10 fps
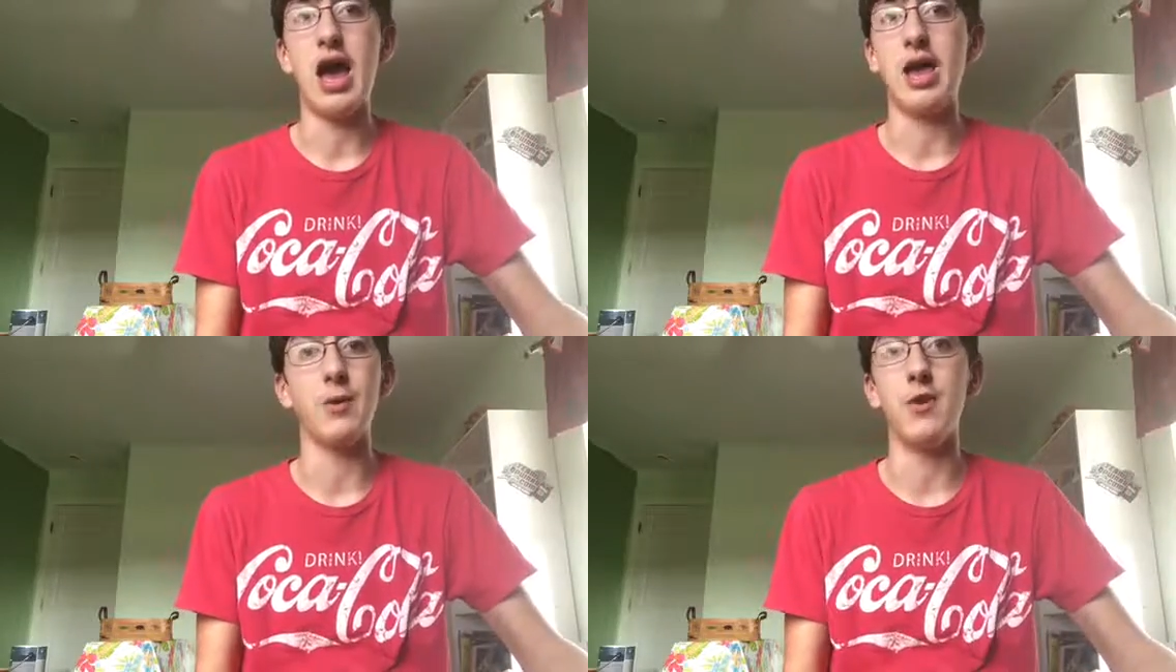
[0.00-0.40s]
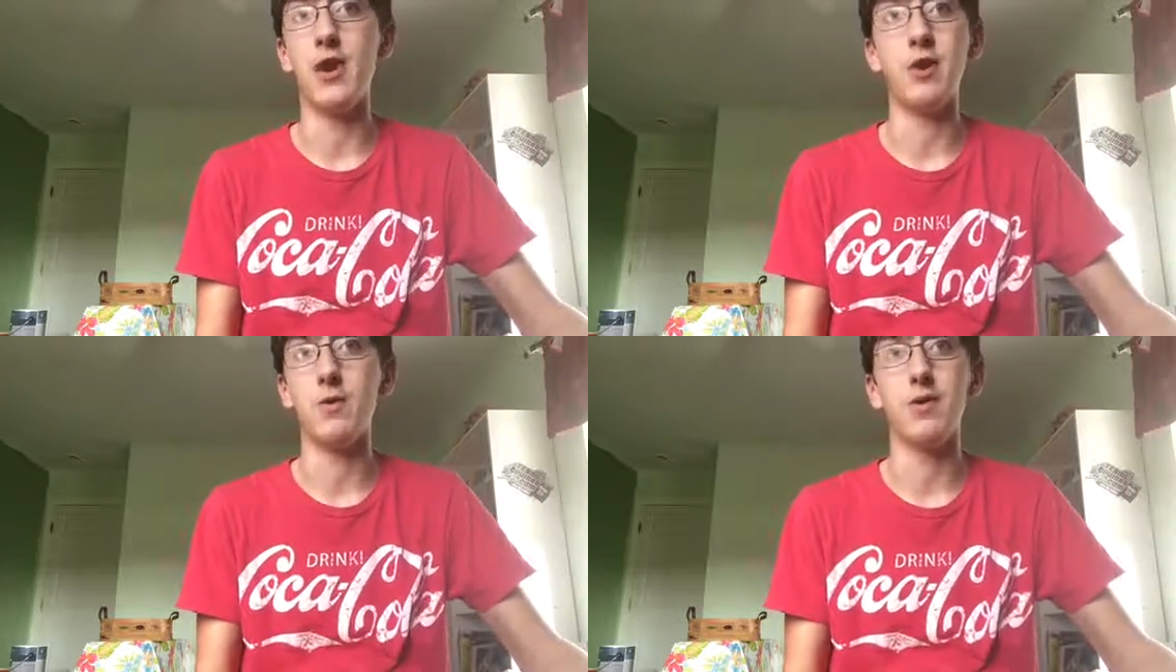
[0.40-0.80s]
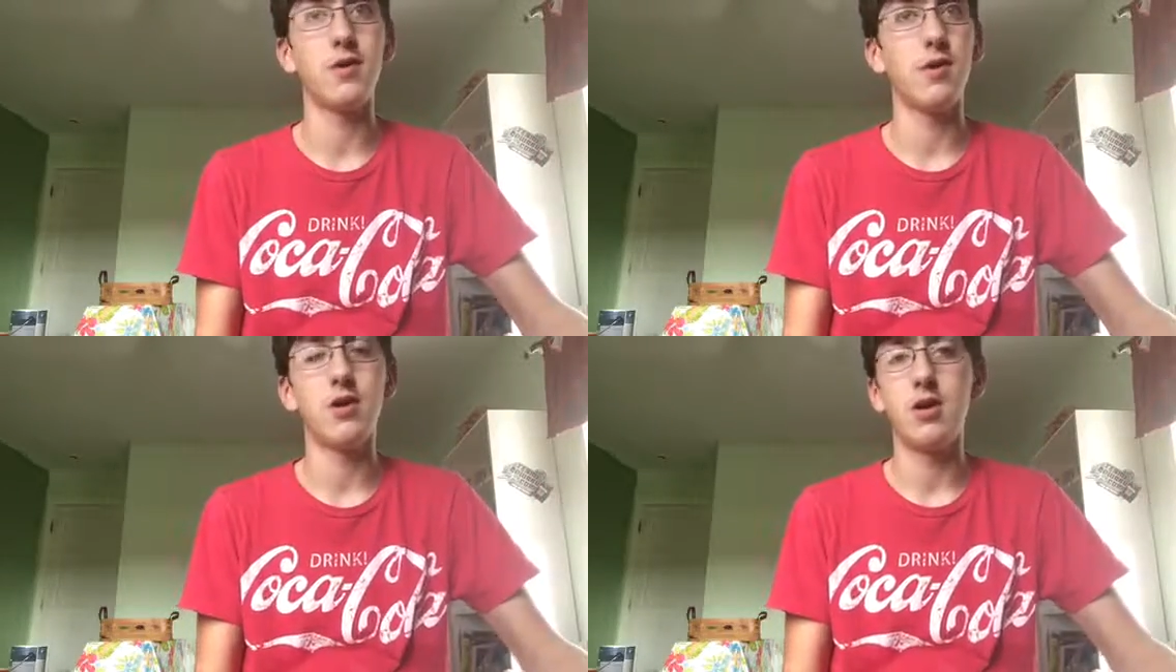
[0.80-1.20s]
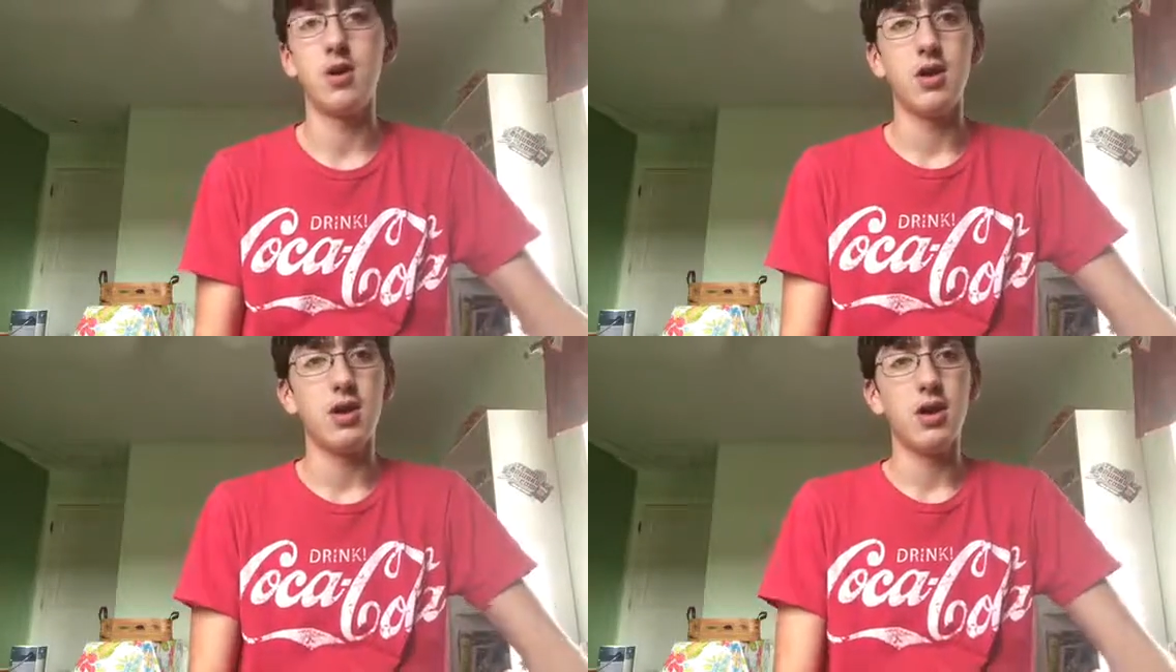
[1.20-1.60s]
I don't know.
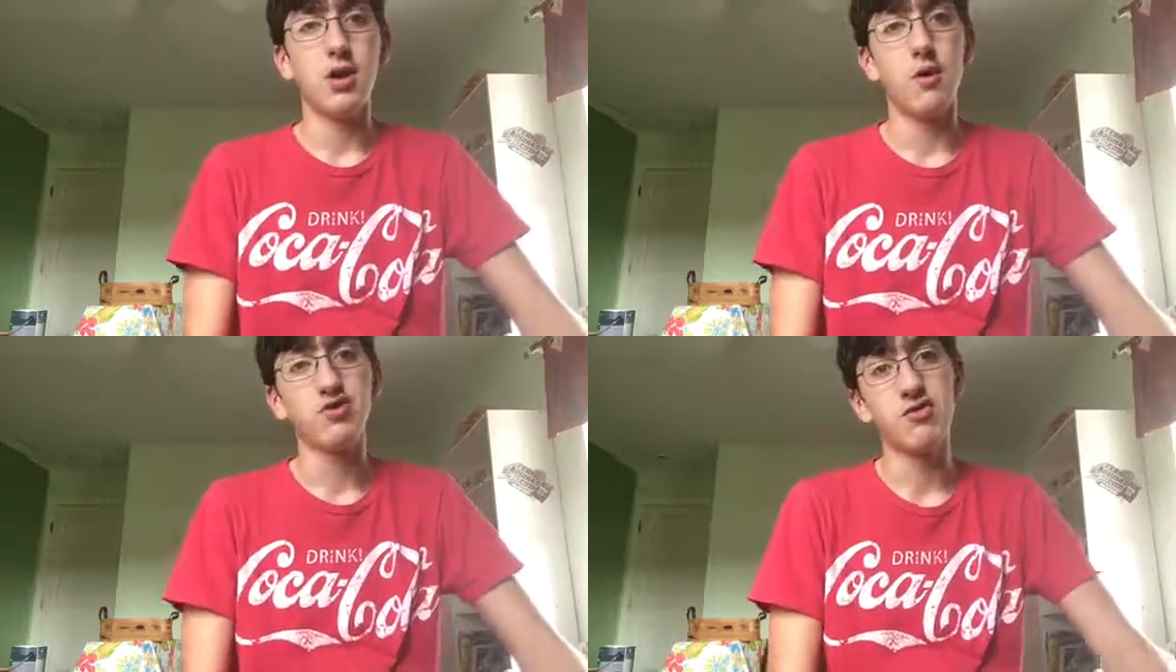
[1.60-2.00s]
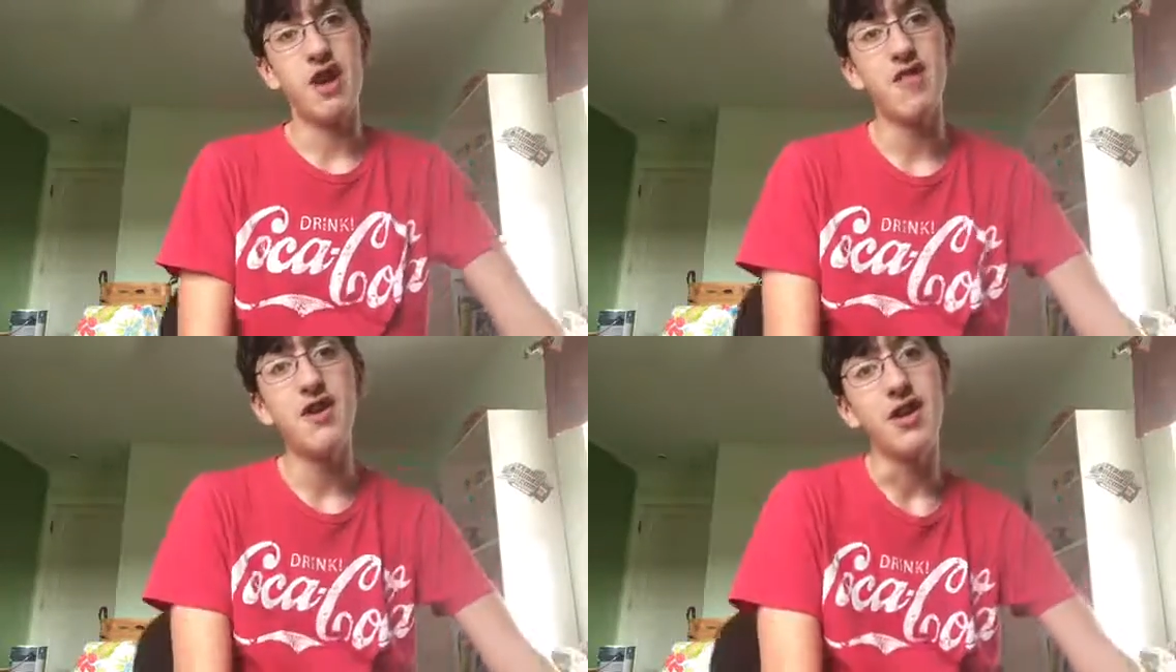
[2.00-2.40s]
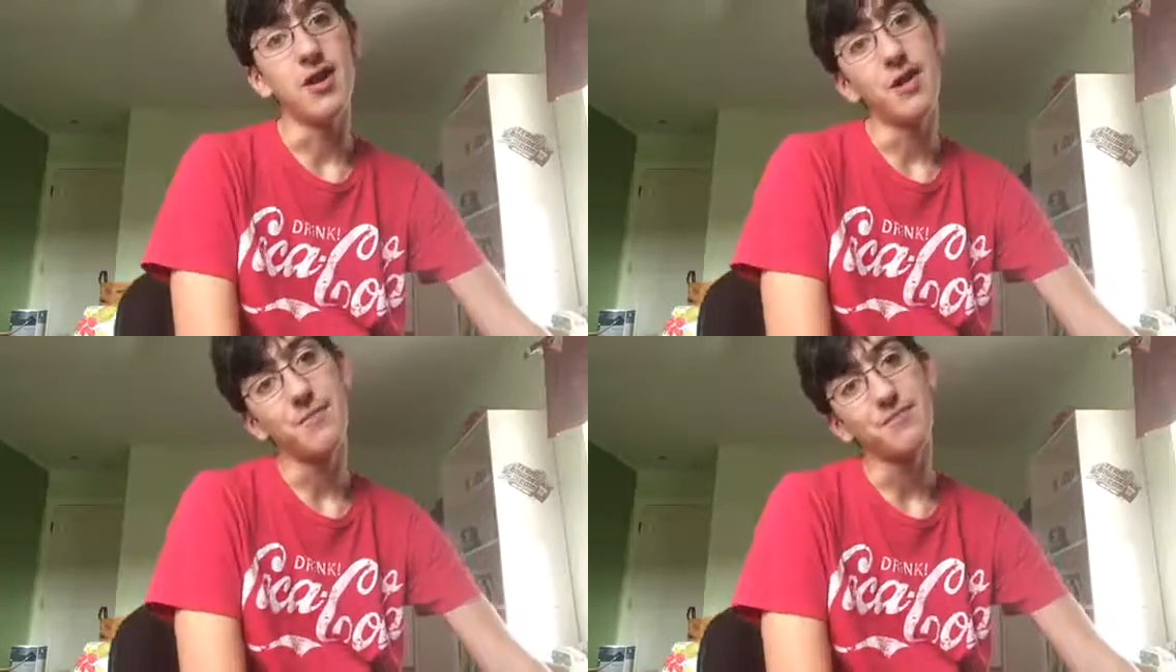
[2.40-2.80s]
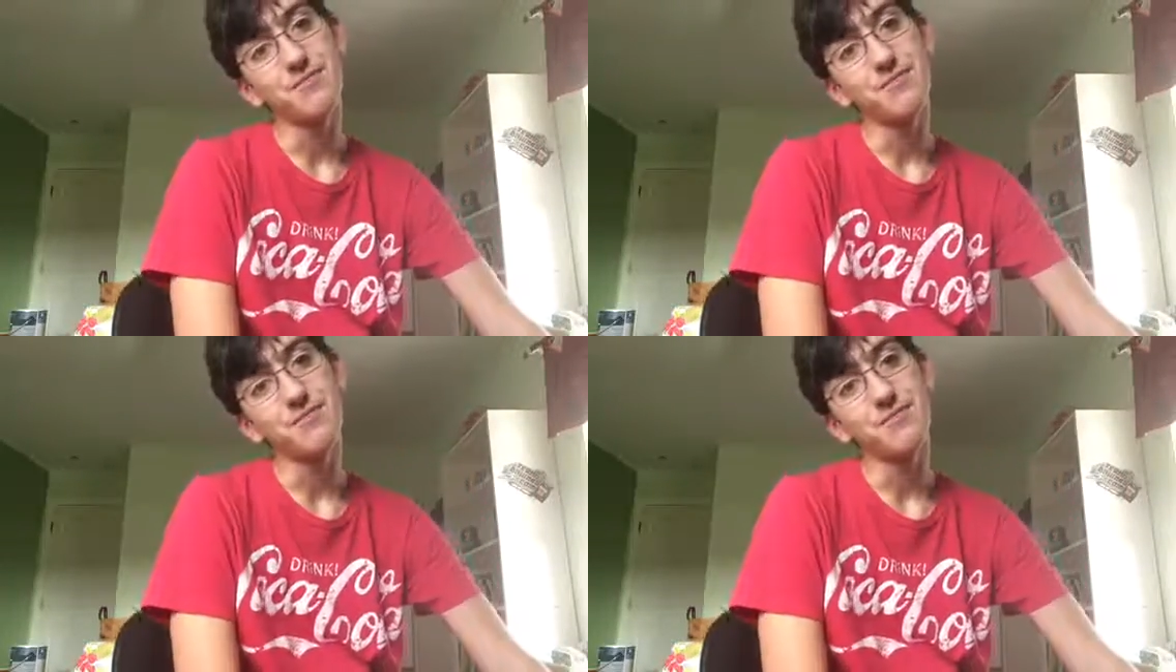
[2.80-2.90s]
Which and then